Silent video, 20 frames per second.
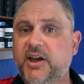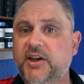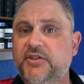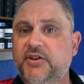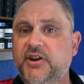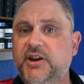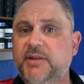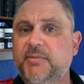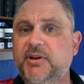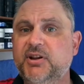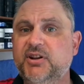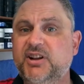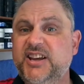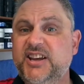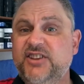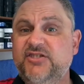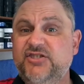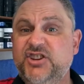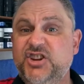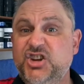30mm,
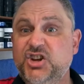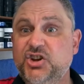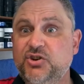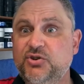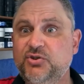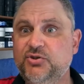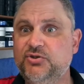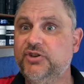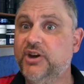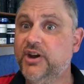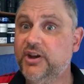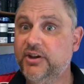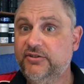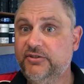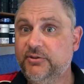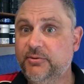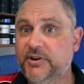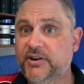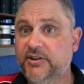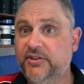it's huge.
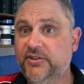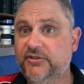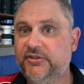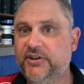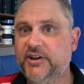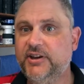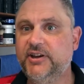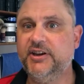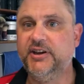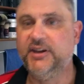So into the sink it